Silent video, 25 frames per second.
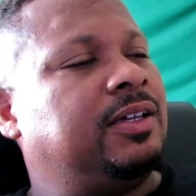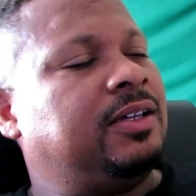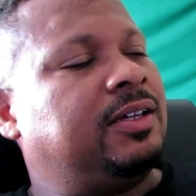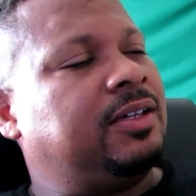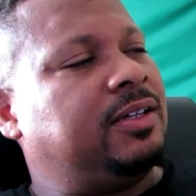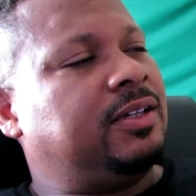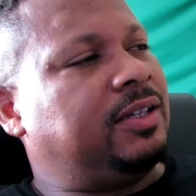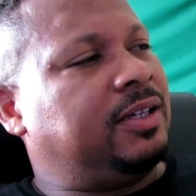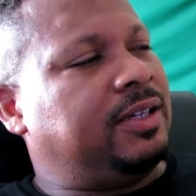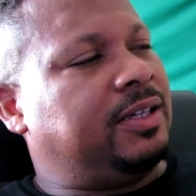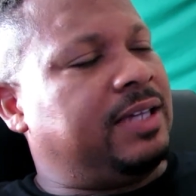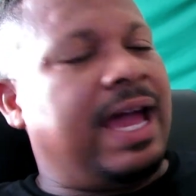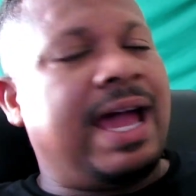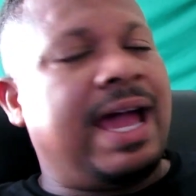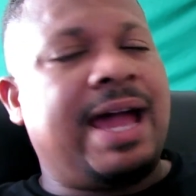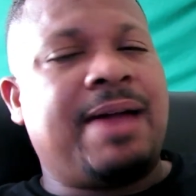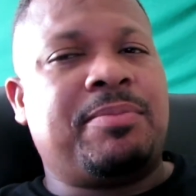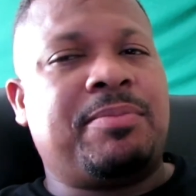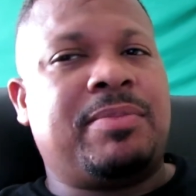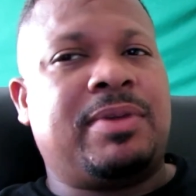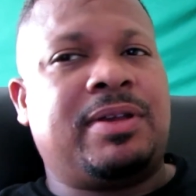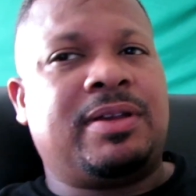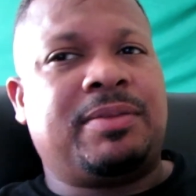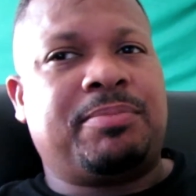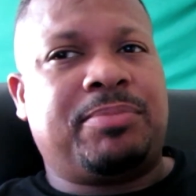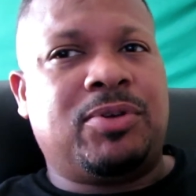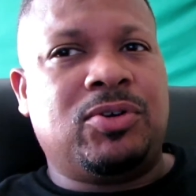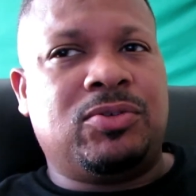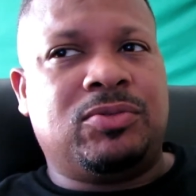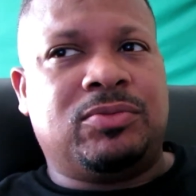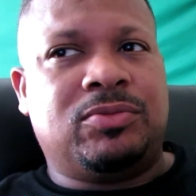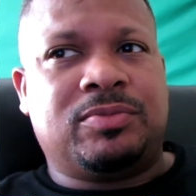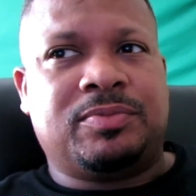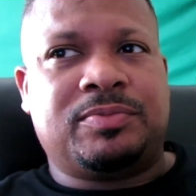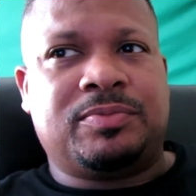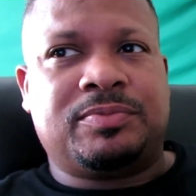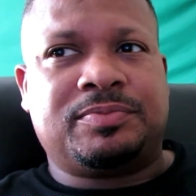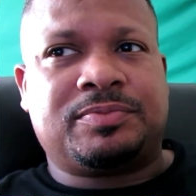It got me.
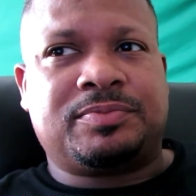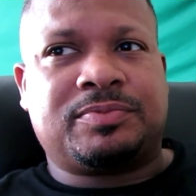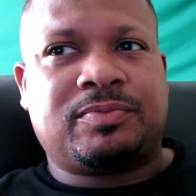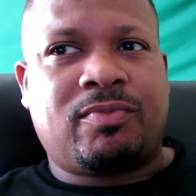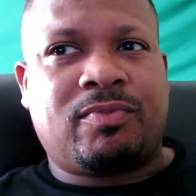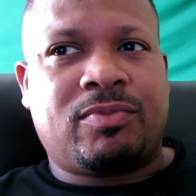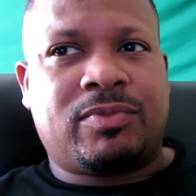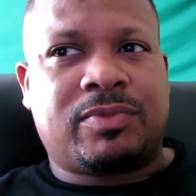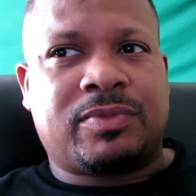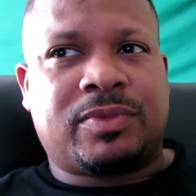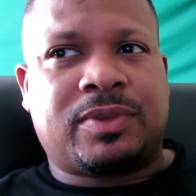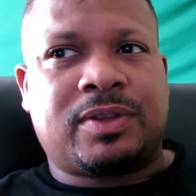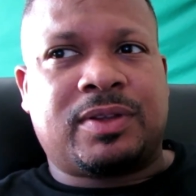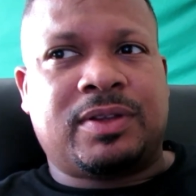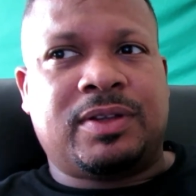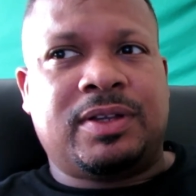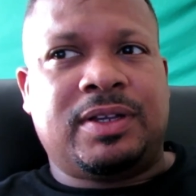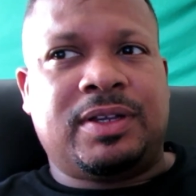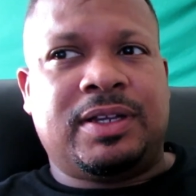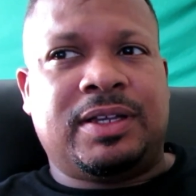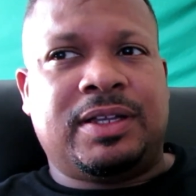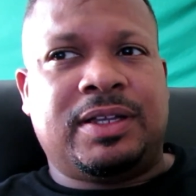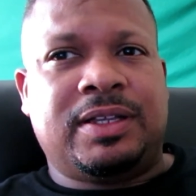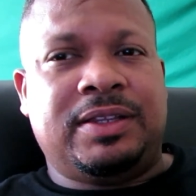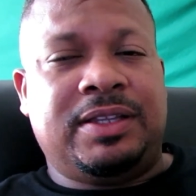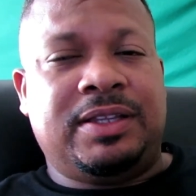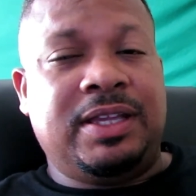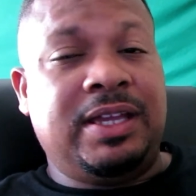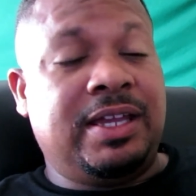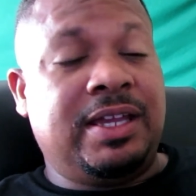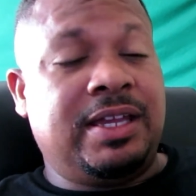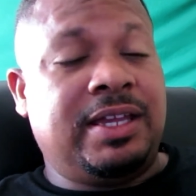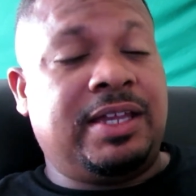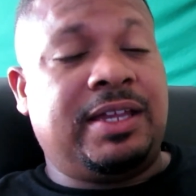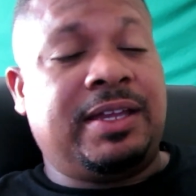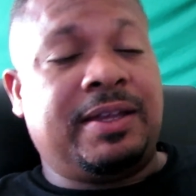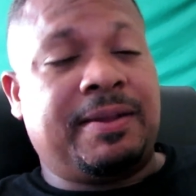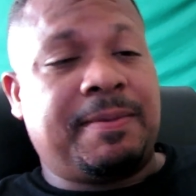Boom.
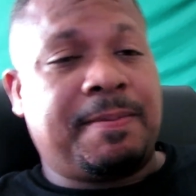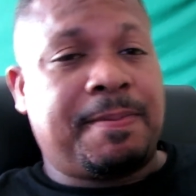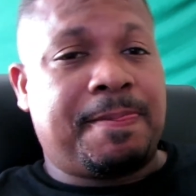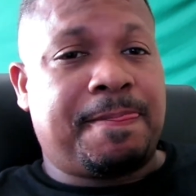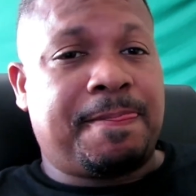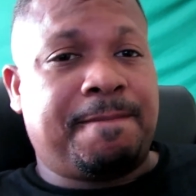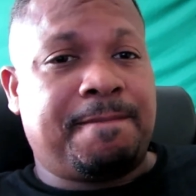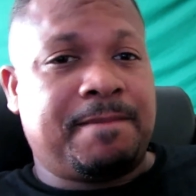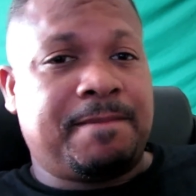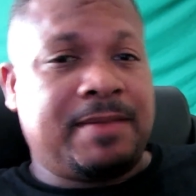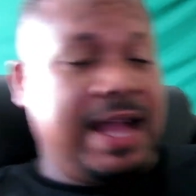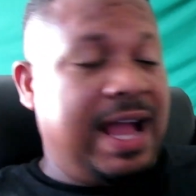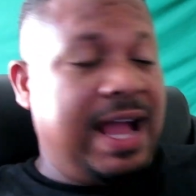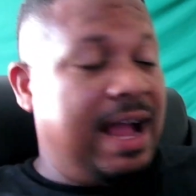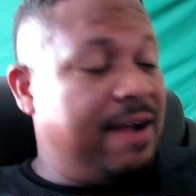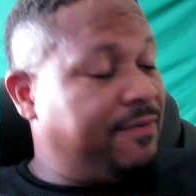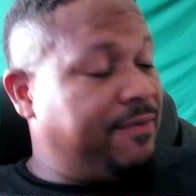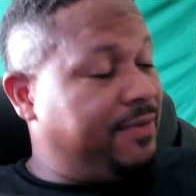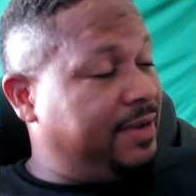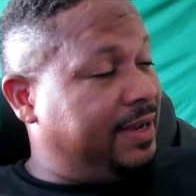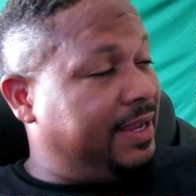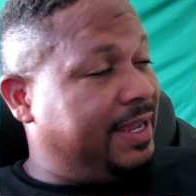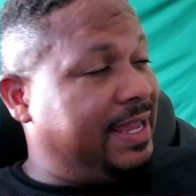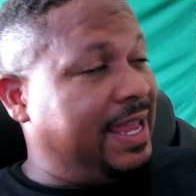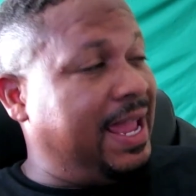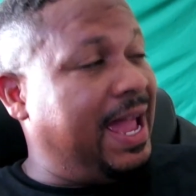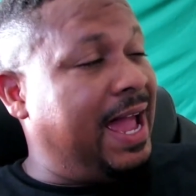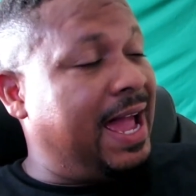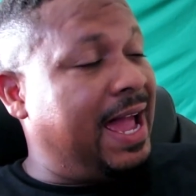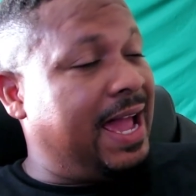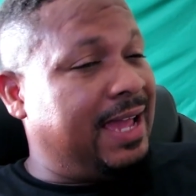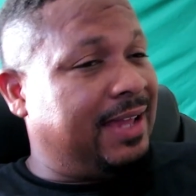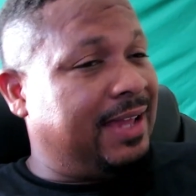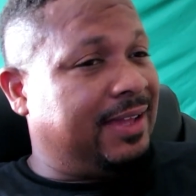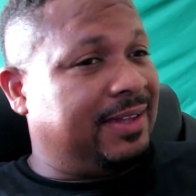Then I forgot